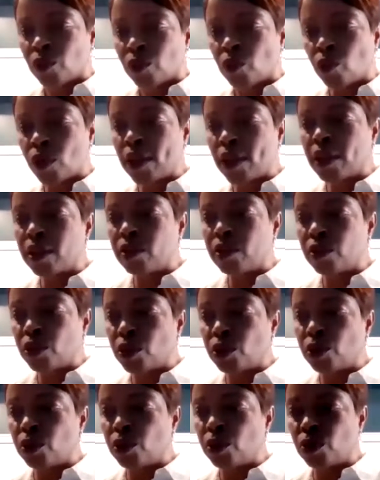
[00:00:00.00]
when
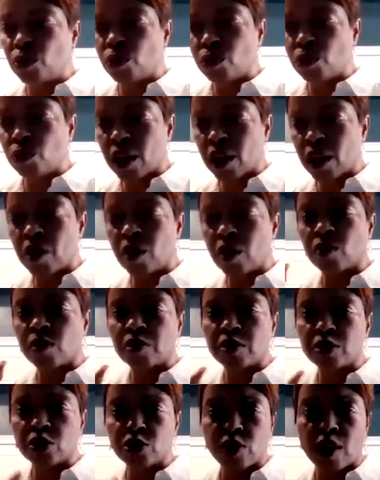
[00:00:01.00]
you come up
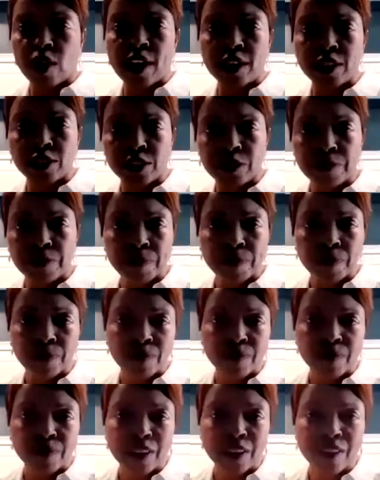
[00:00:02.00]
with a strategy,
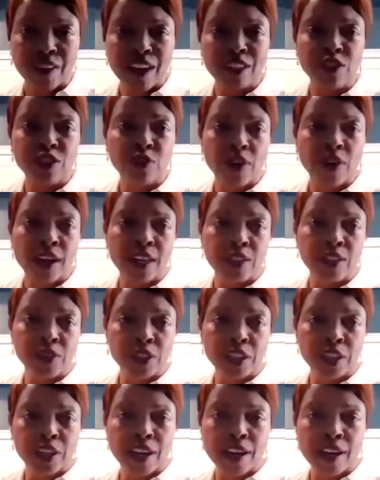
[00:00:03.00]
and that
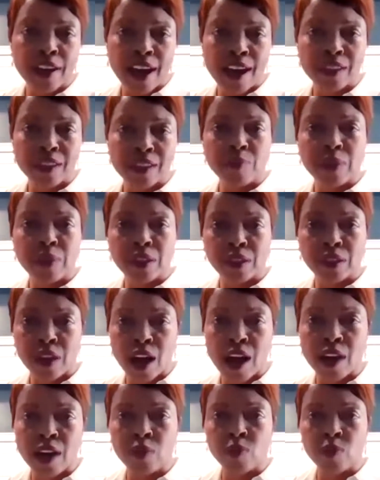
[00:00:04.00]
strategy, again, has to be
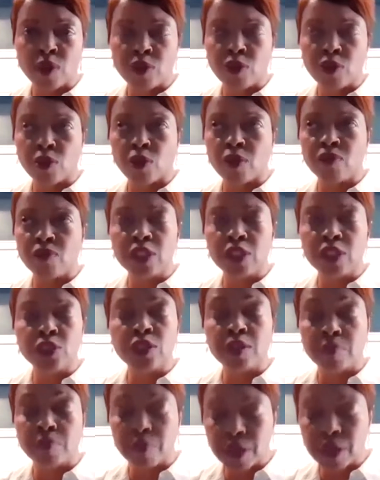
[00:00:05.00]
aligned with your
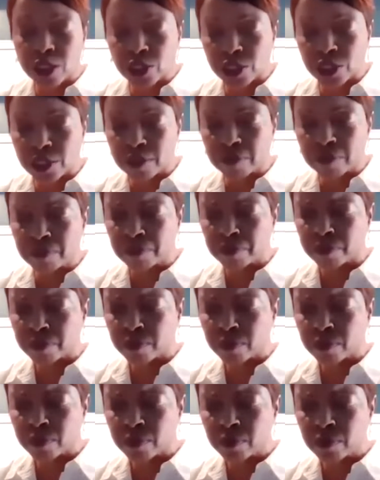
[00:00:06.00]
vision and mission,
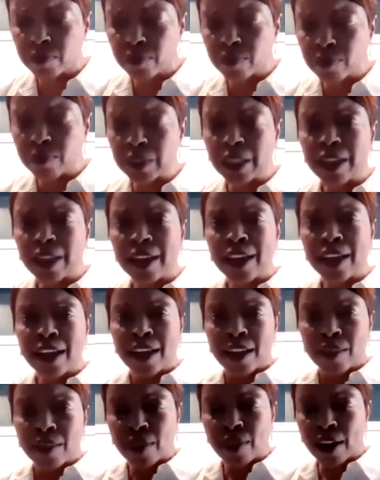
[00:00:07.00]

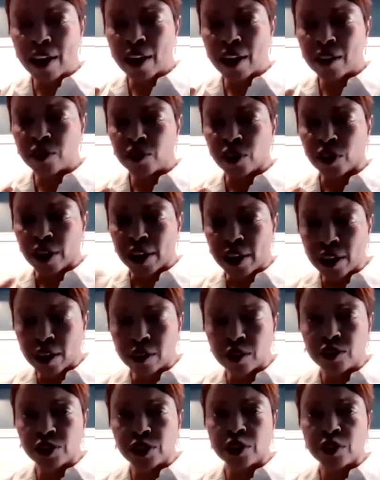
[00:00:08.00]
then your
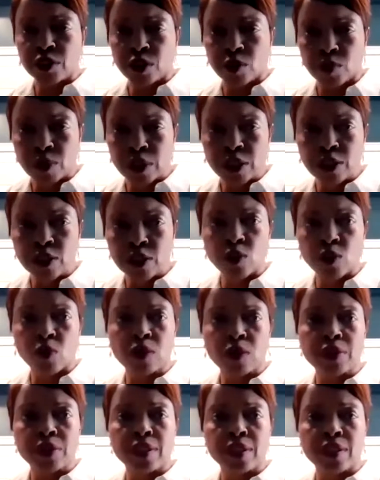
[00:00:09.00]
energy, your
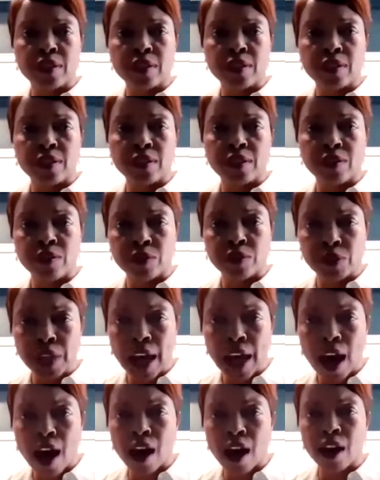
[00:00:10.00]
resources, your
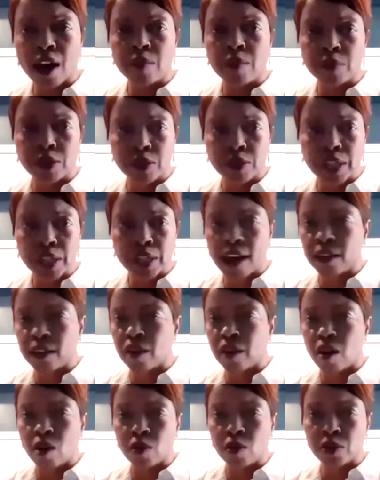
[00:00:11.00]
time, your
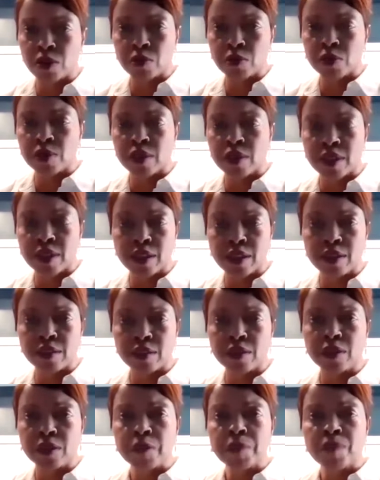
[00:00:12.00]
talent, all those
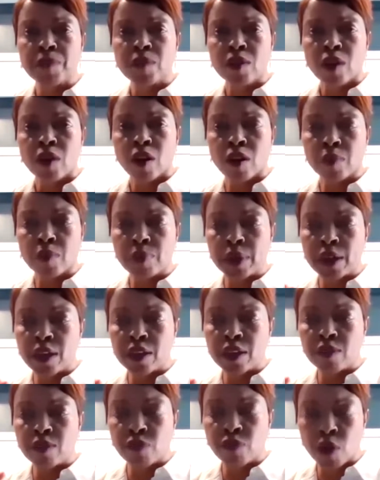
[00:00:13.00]
things are
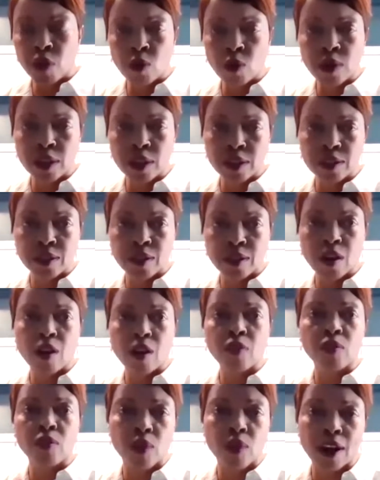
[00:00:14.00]
being focused
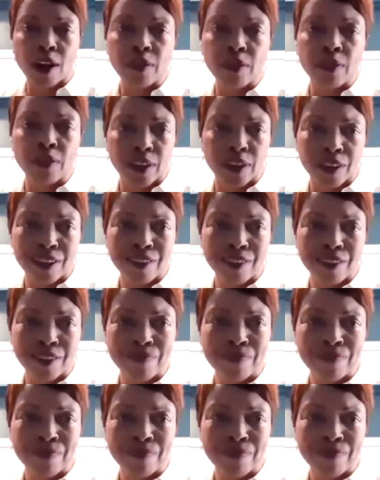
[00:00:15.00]
on the right thing.